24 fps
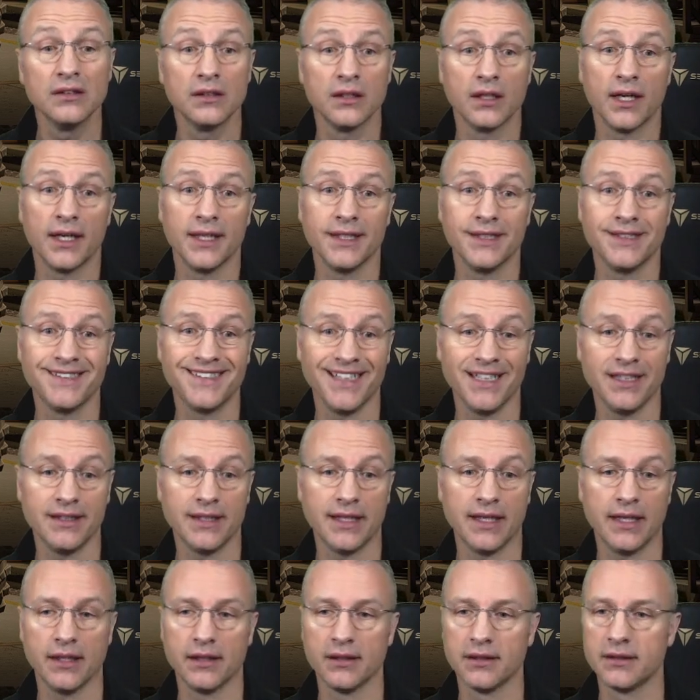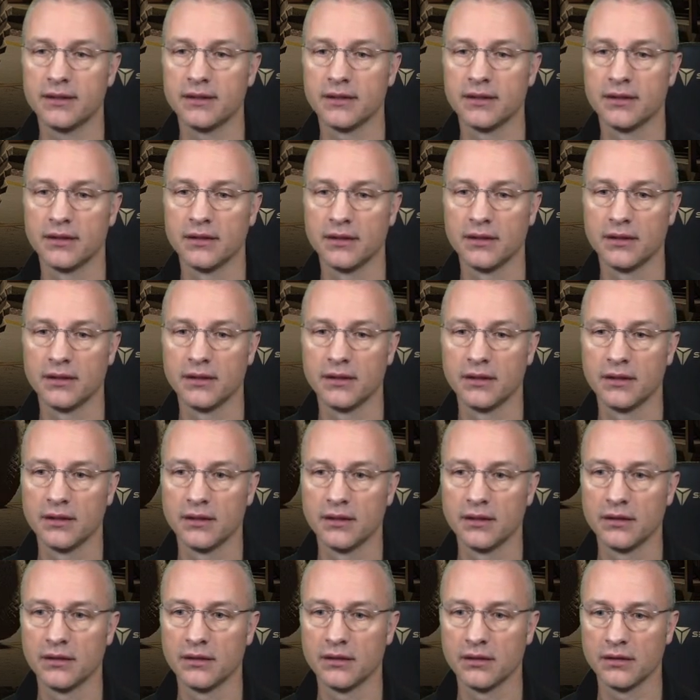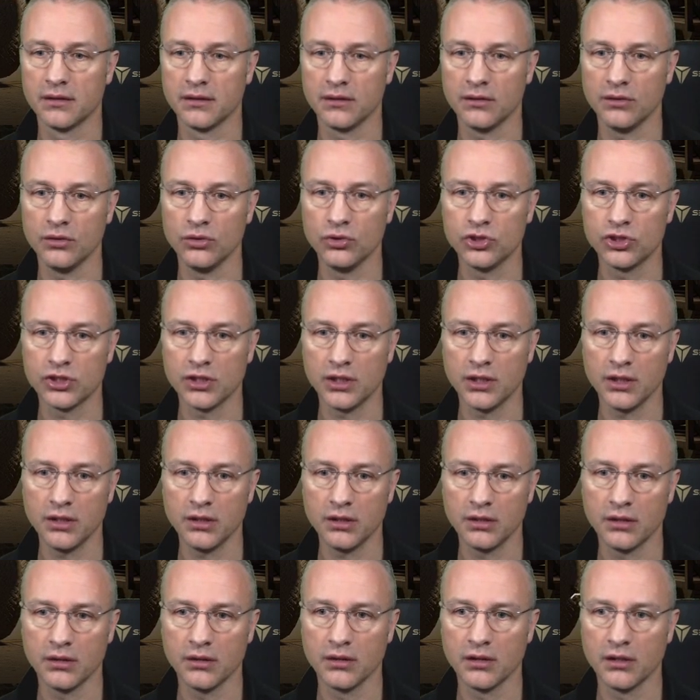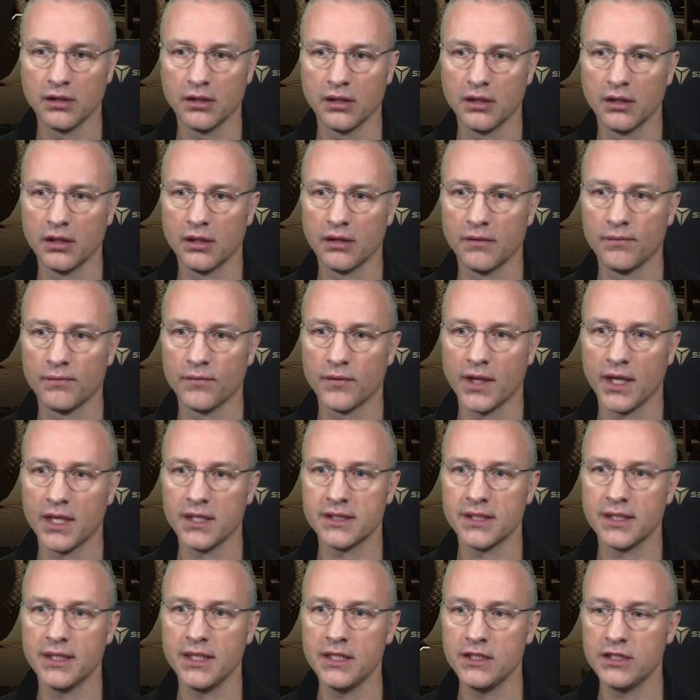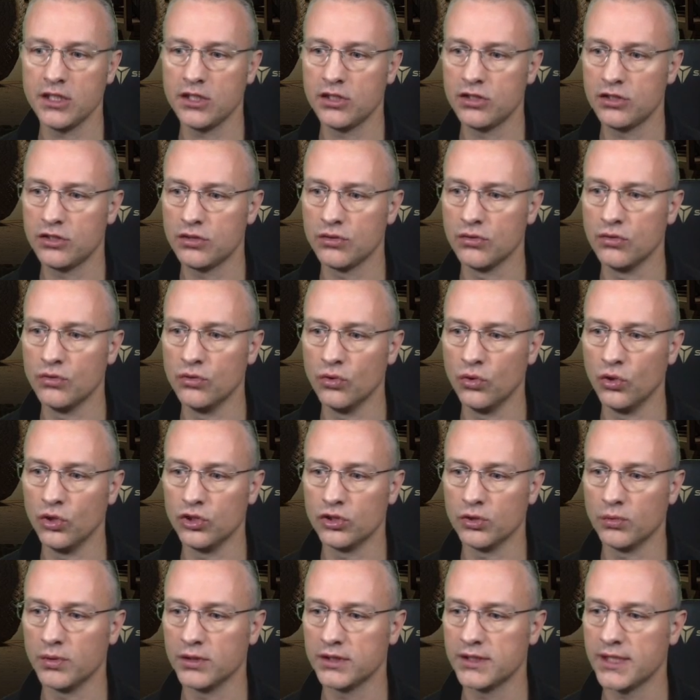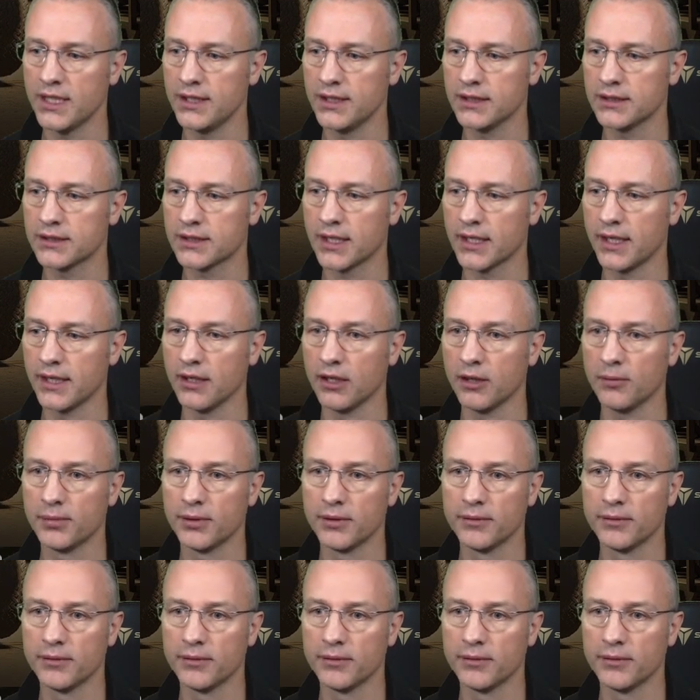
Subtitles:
I say that loosely. It's an easy road, so we'll send this guy up.